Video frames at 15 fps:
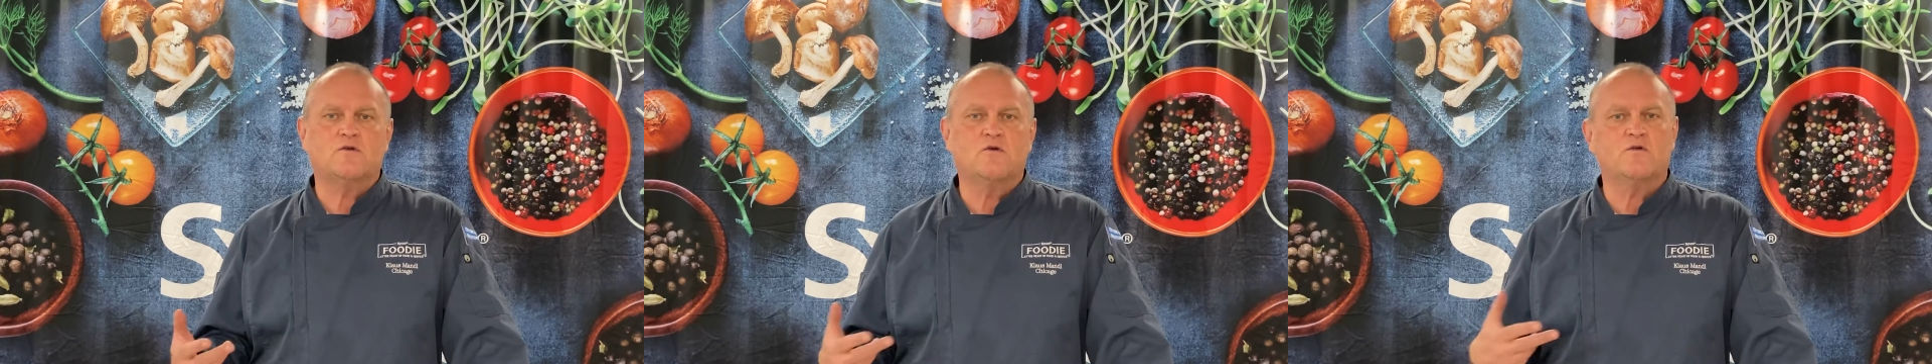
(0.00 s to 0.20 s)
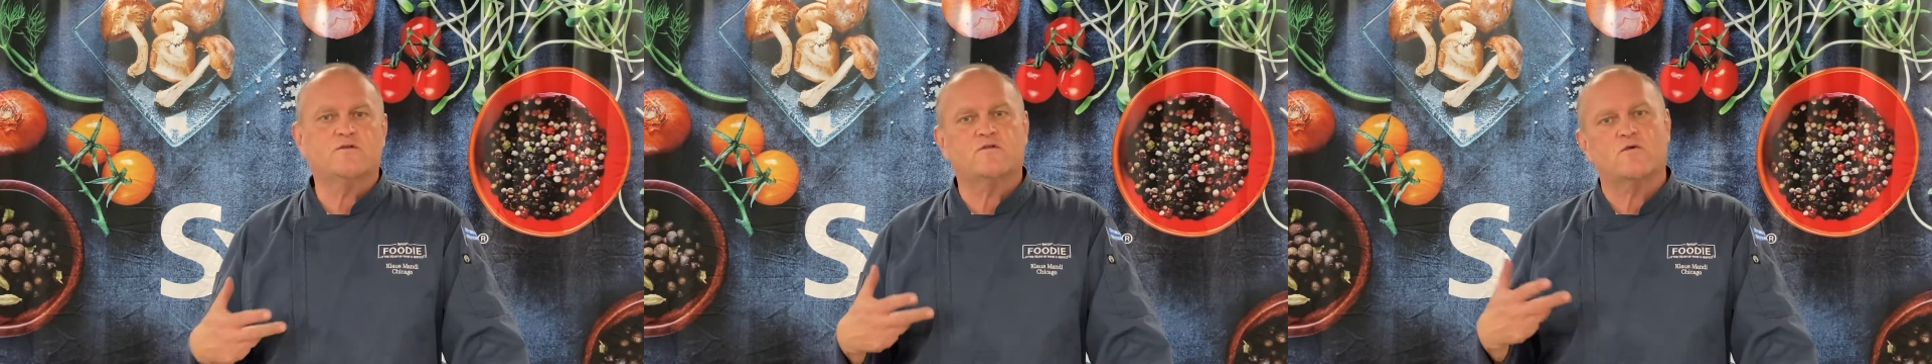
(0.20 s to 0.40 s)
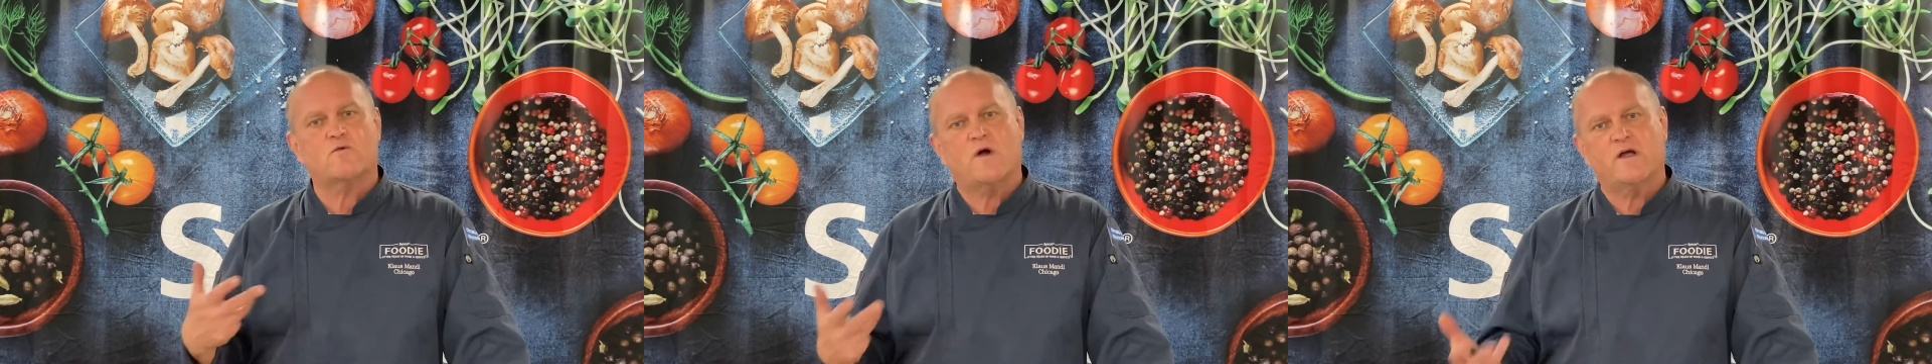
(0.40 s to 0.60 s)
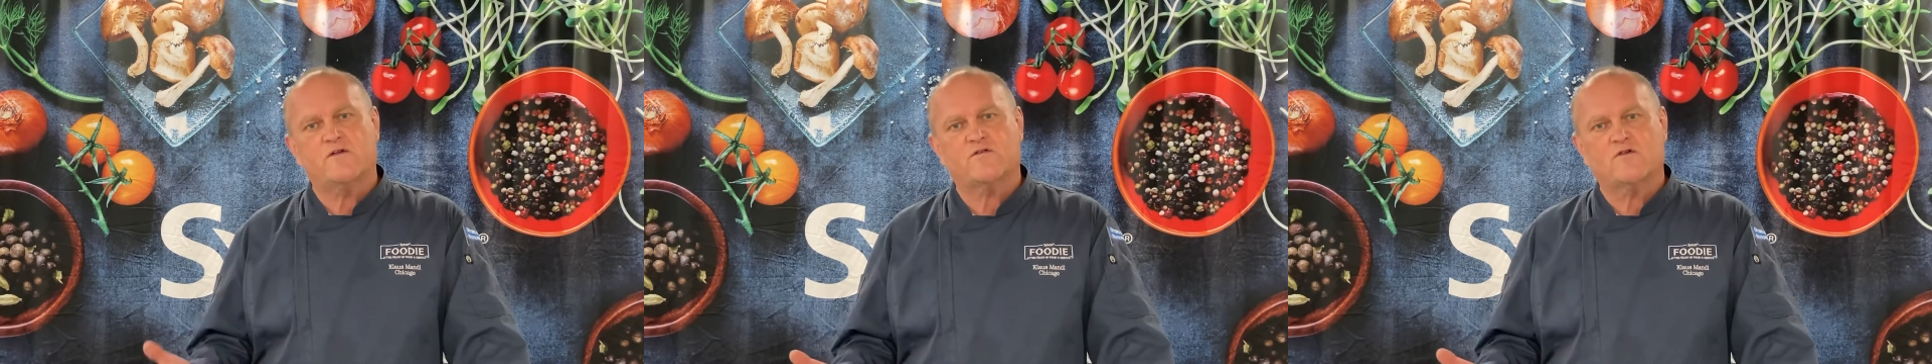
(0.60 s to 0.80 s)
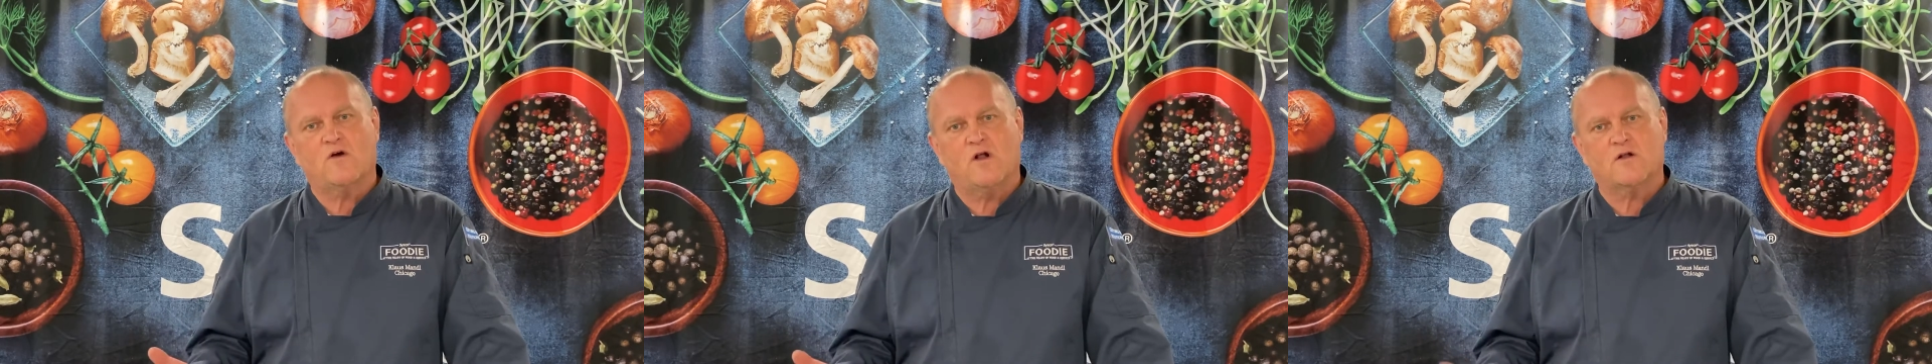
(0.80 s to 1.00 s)
use the right
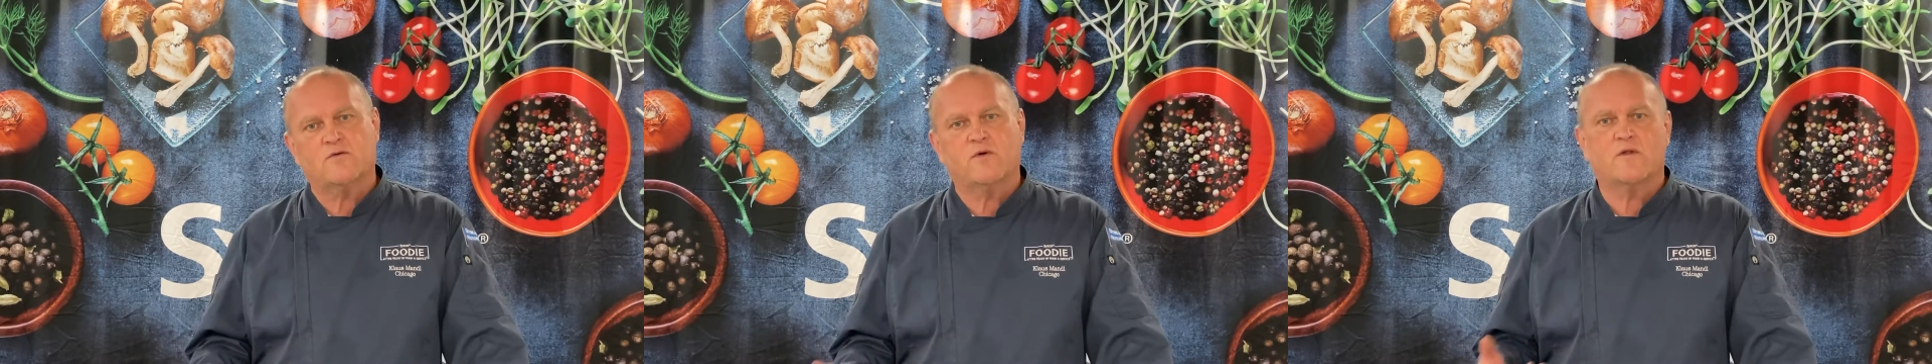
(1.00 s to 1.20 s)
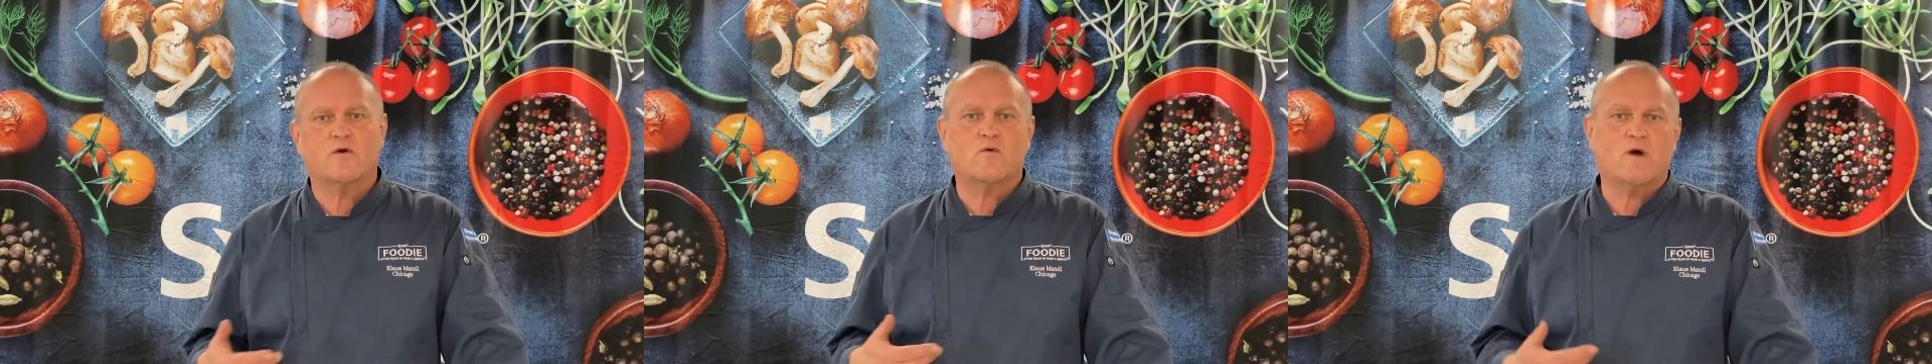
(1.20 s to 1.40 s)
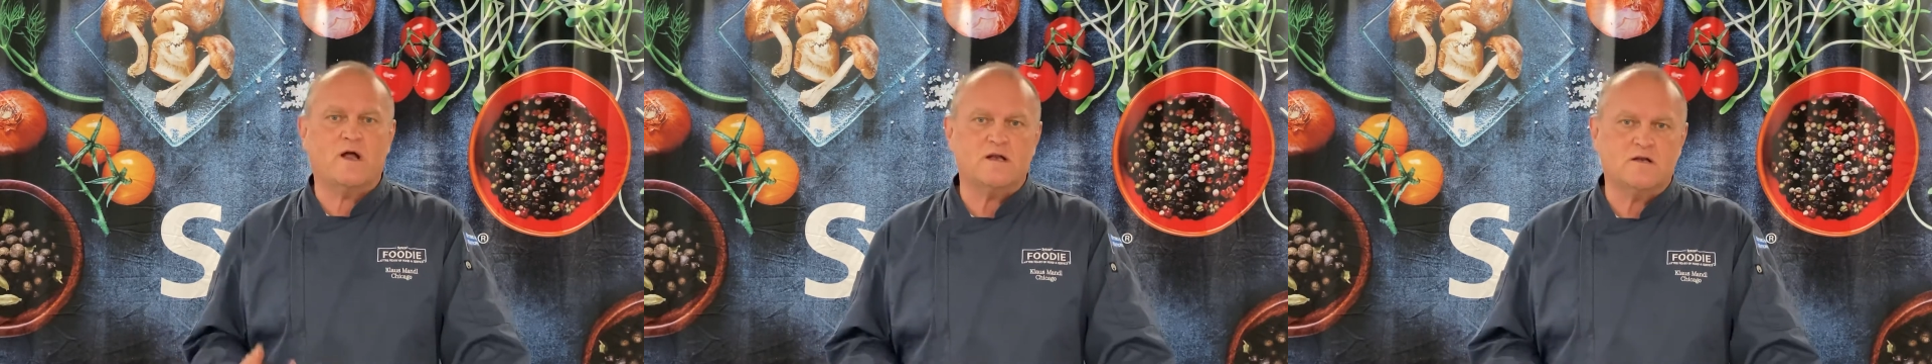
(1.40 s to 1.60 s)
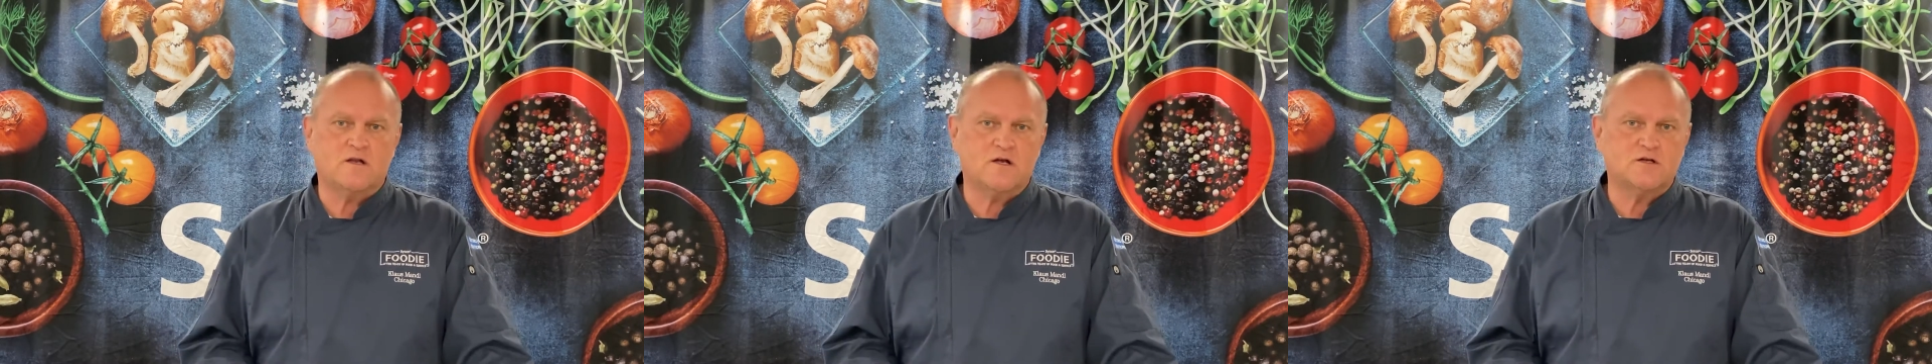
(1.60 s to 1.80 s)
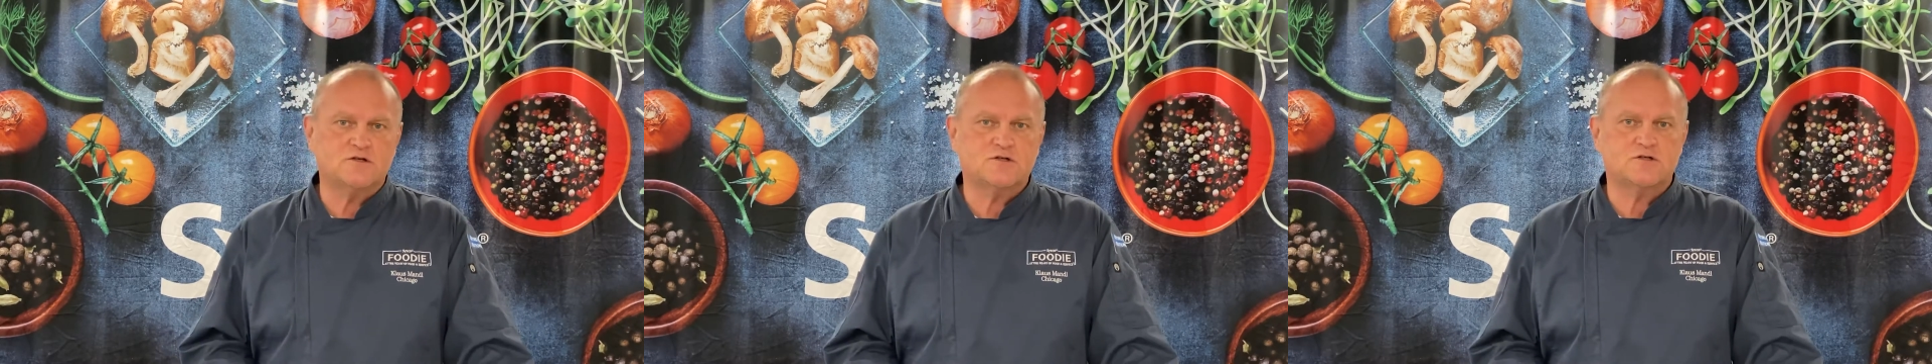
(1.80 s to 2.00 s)
salt for the right
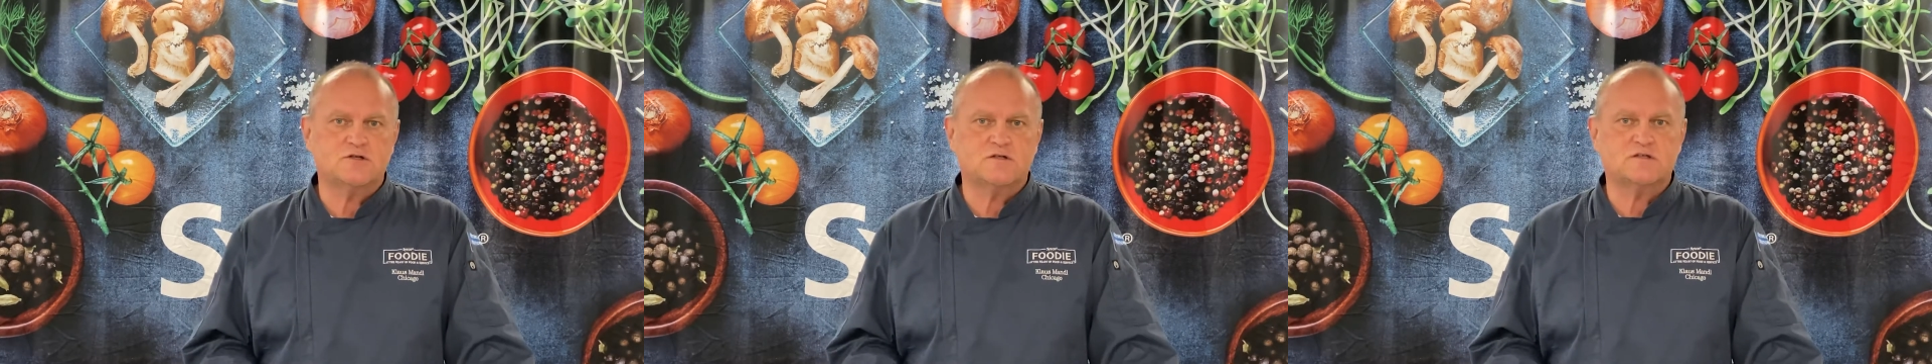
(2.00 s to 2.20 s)
dish.